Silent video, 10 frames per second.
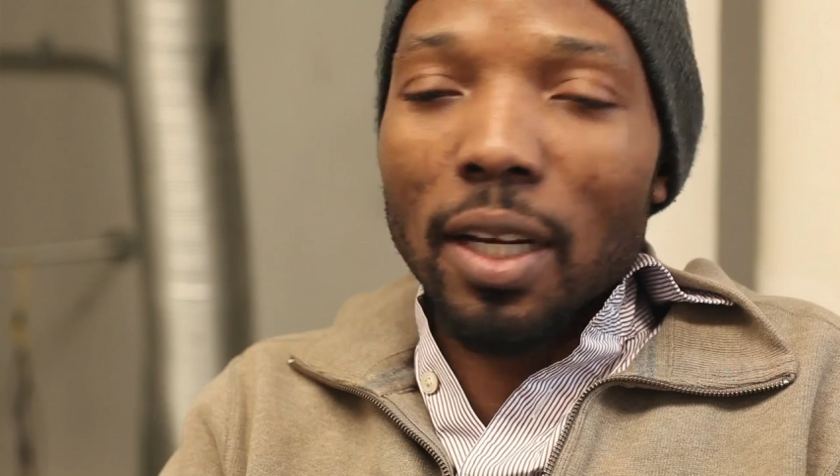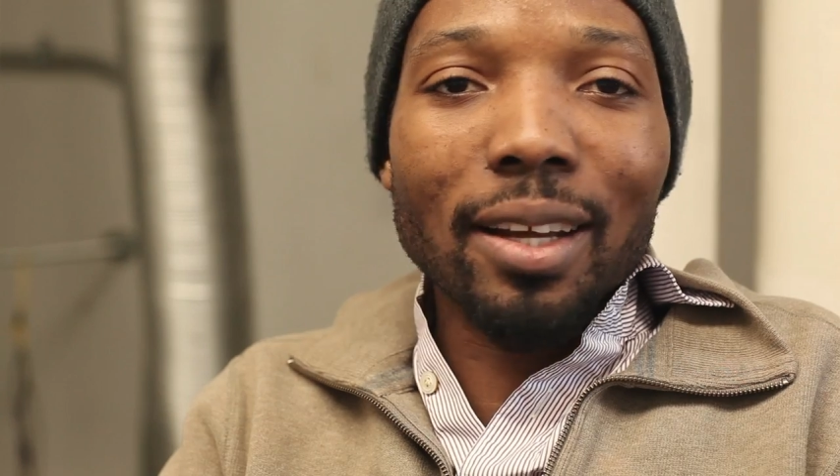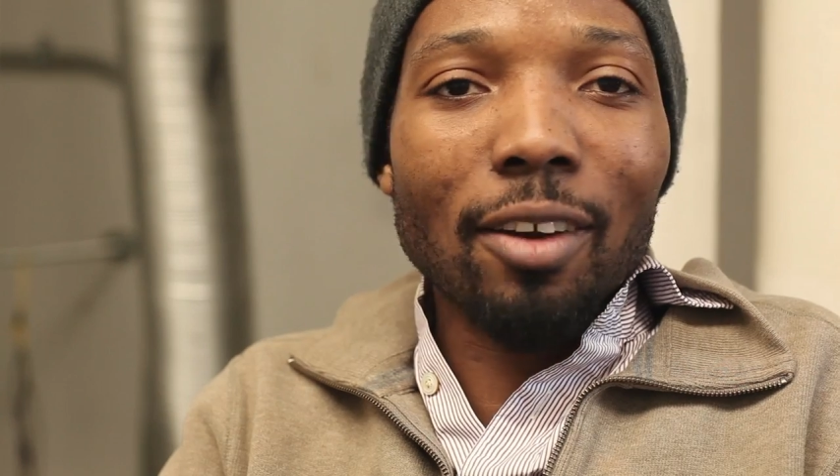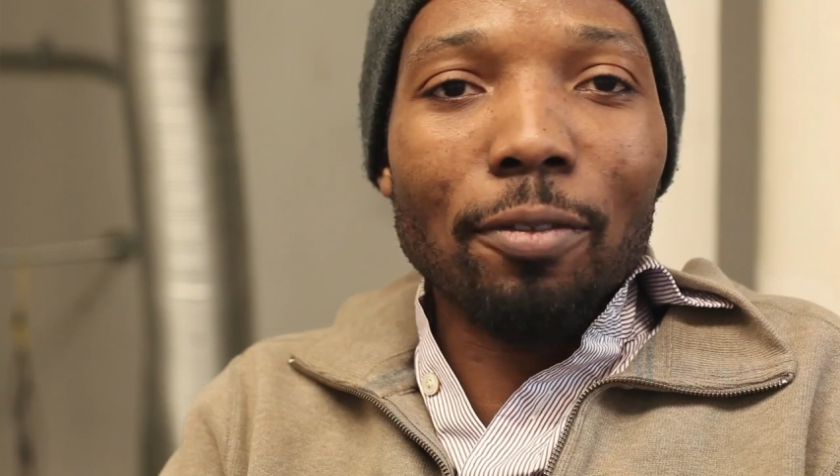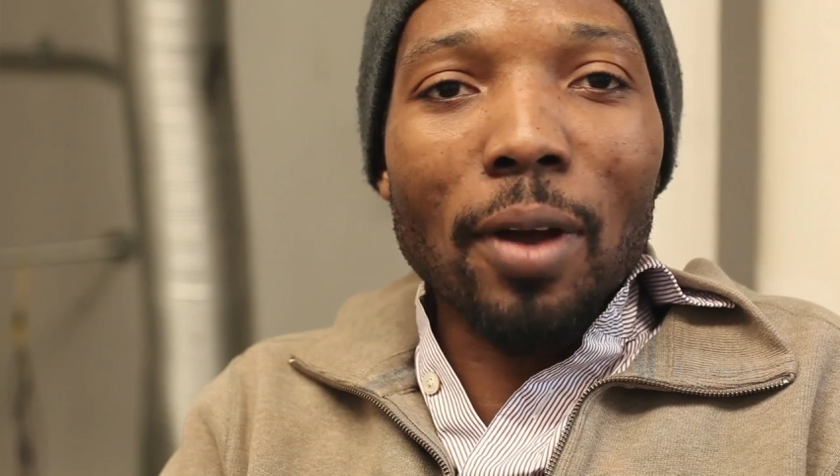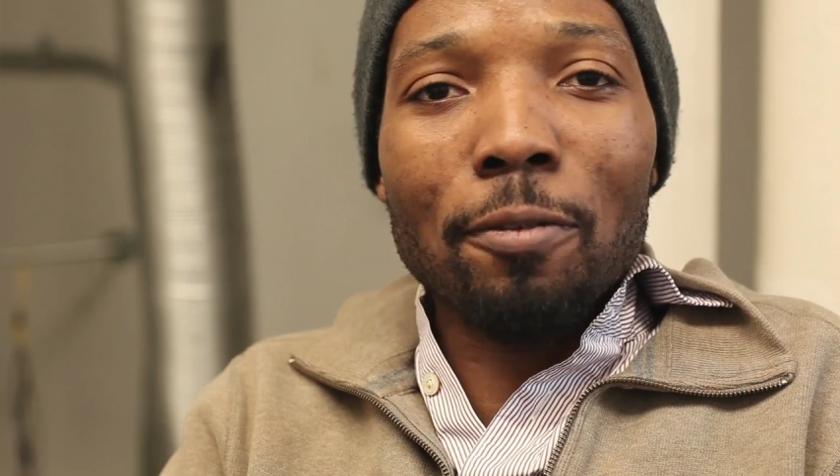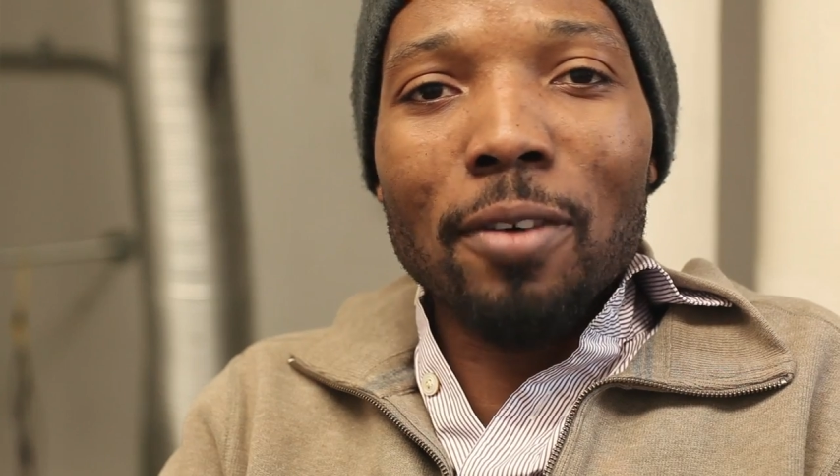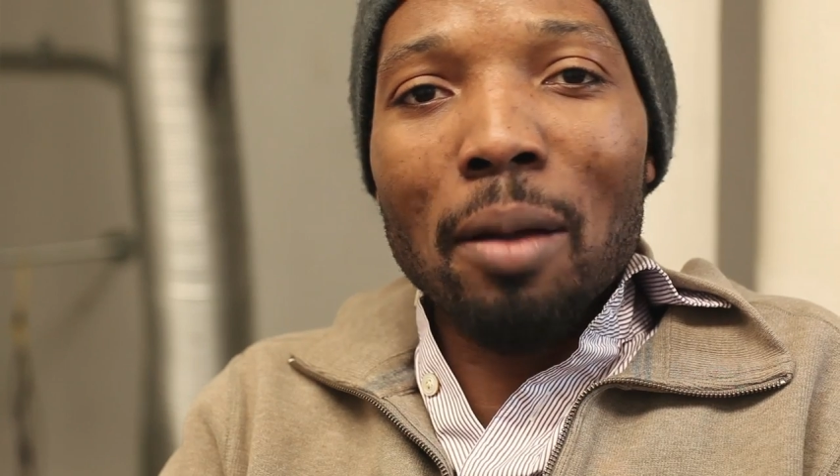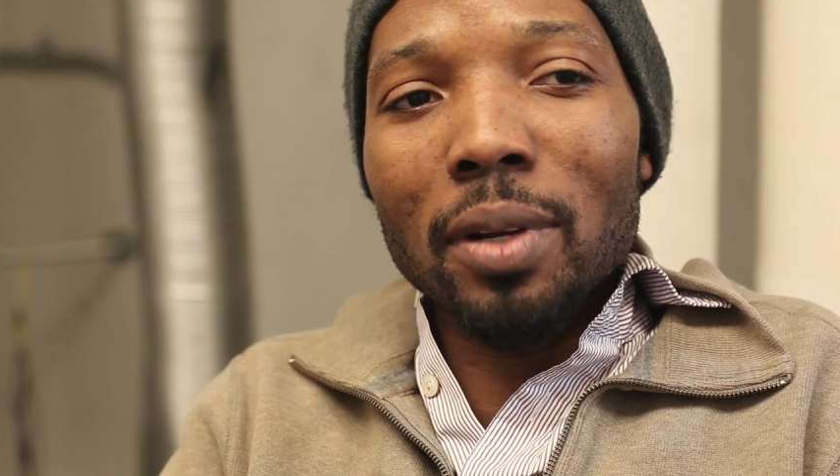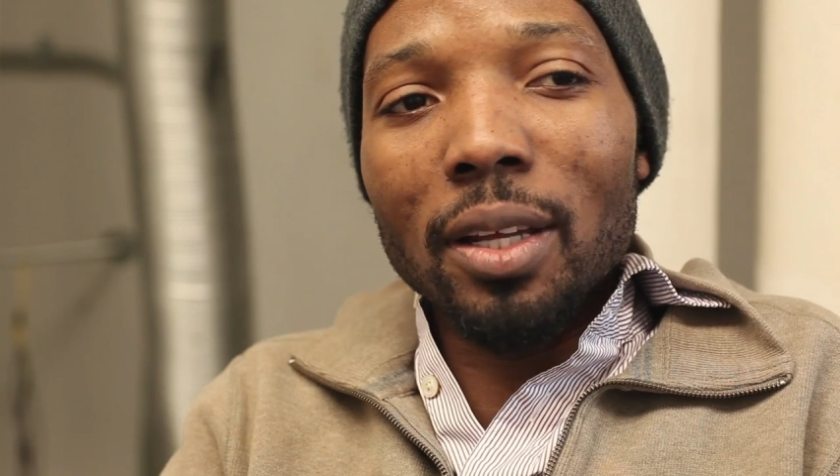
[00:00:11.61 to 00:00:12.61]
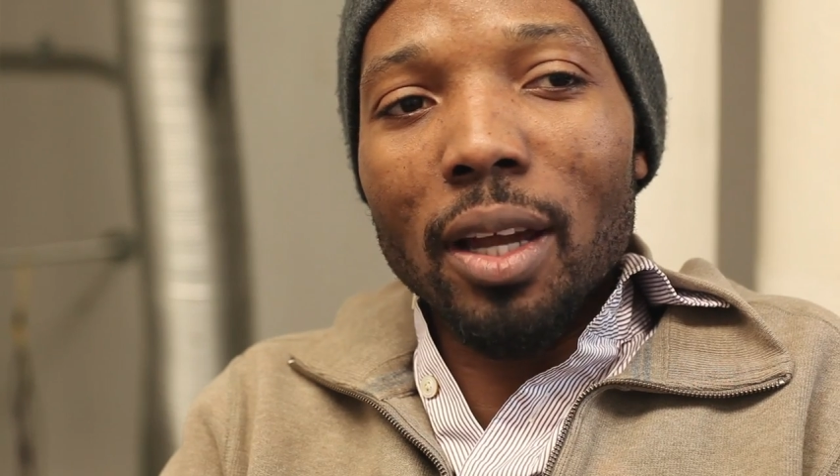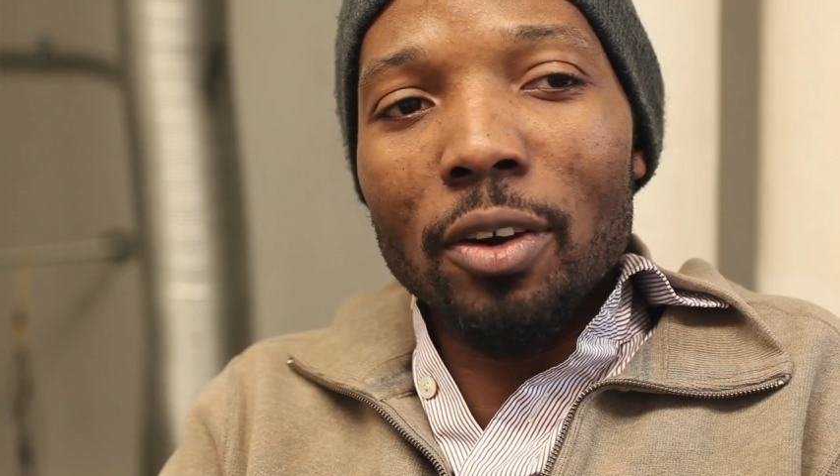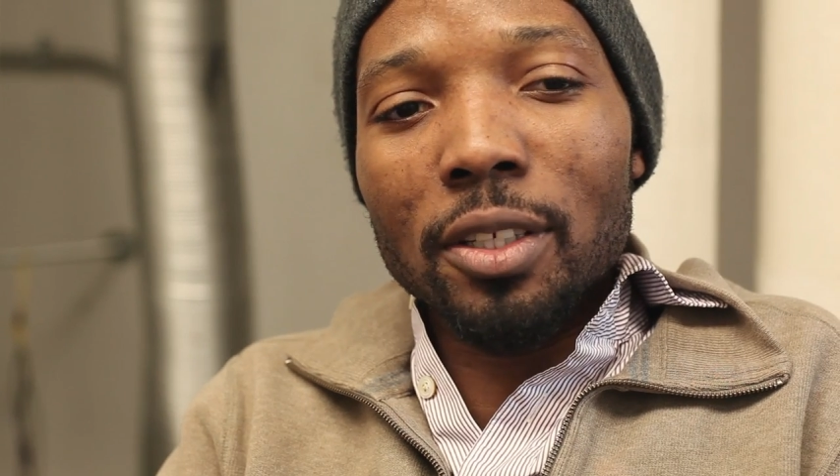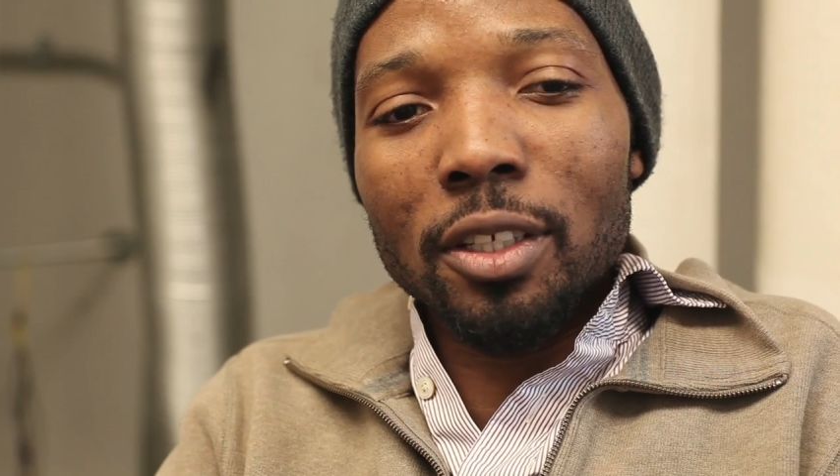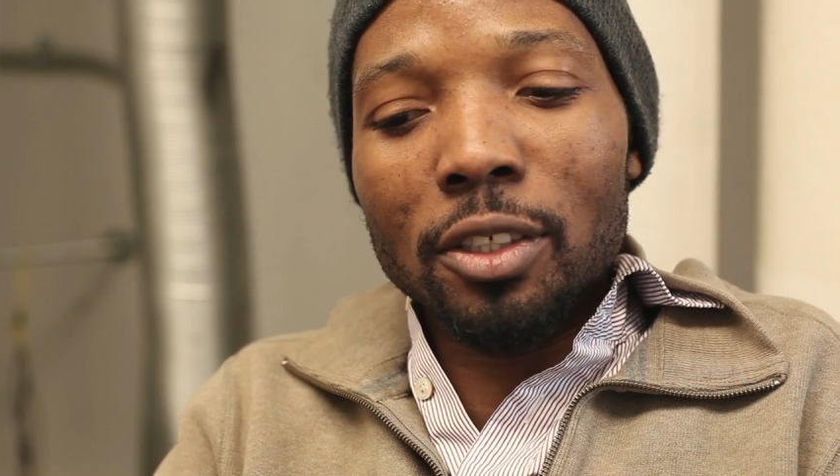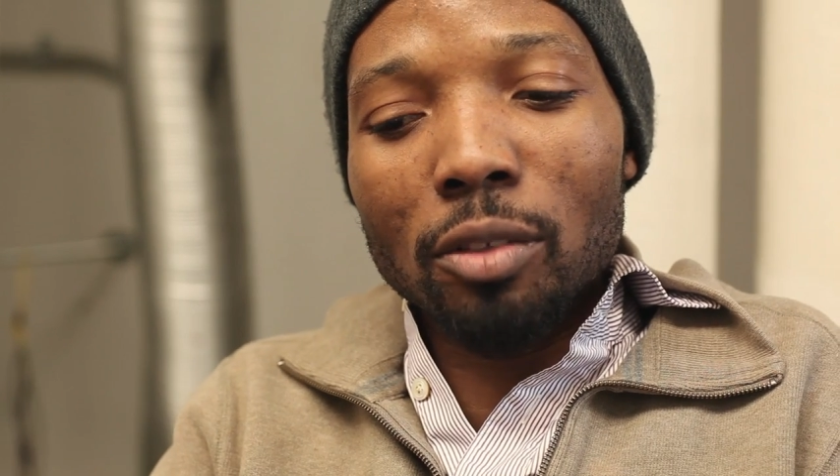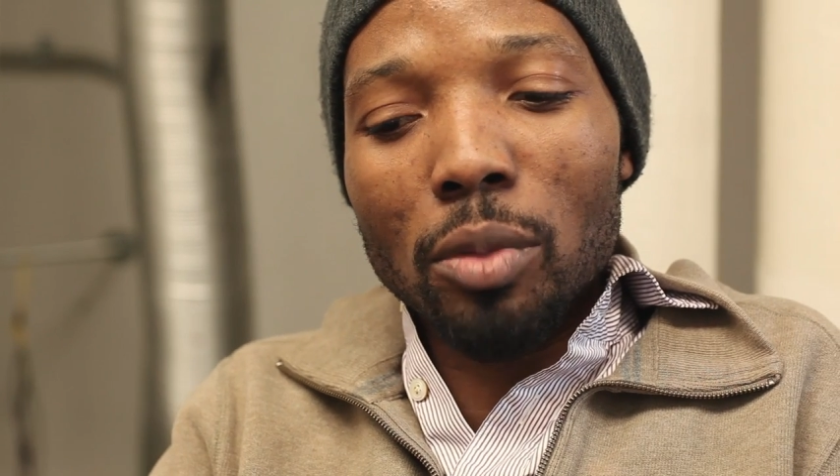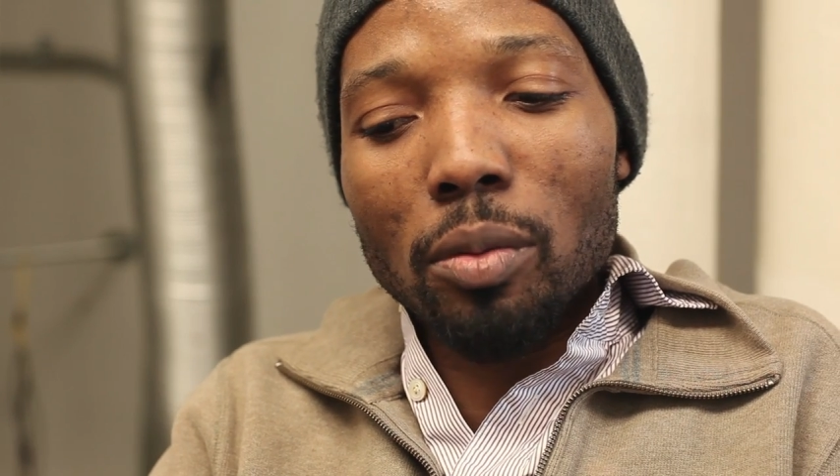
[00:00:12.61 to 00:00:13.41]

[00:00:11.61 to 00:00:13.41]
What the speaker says: like a family heritage to